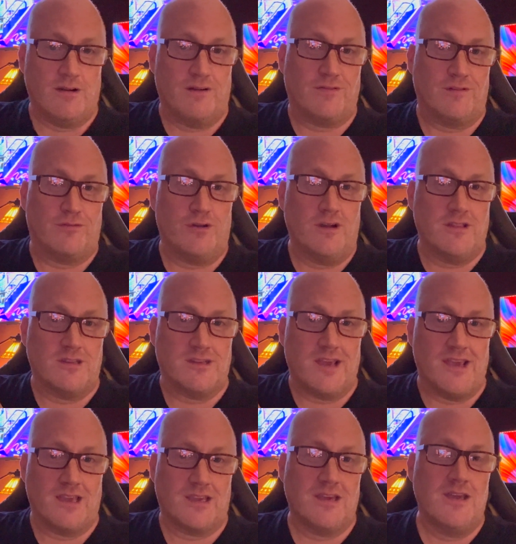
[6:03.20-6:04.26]
off the front of the
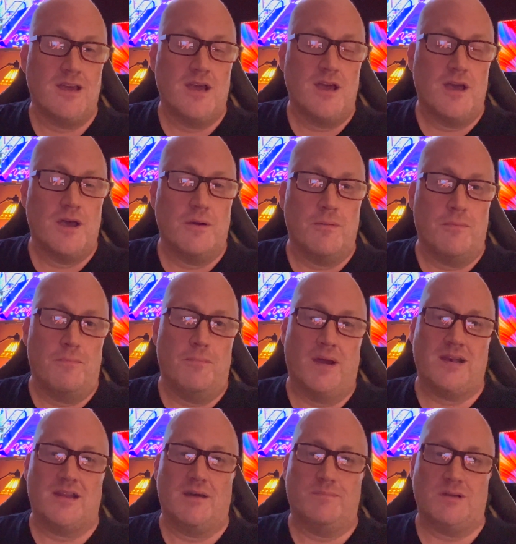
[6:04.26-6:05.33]
tank might
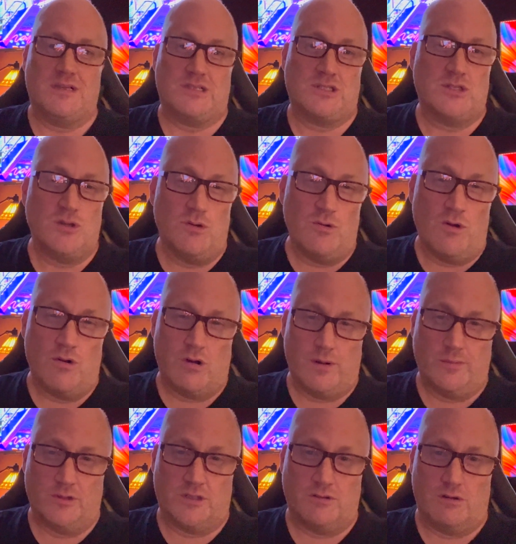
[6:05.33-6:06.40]
not be so
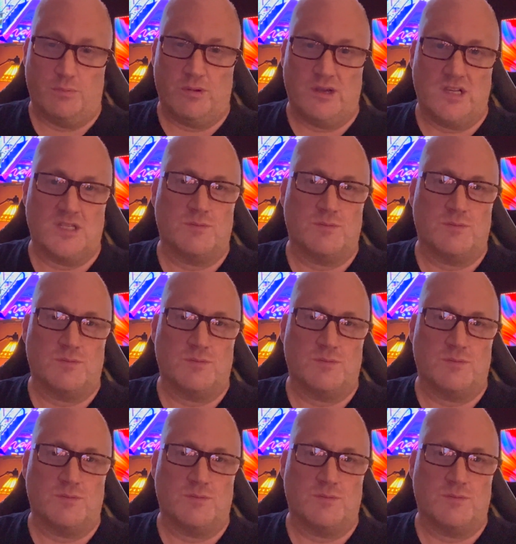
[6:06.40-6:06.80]
horrible to replace,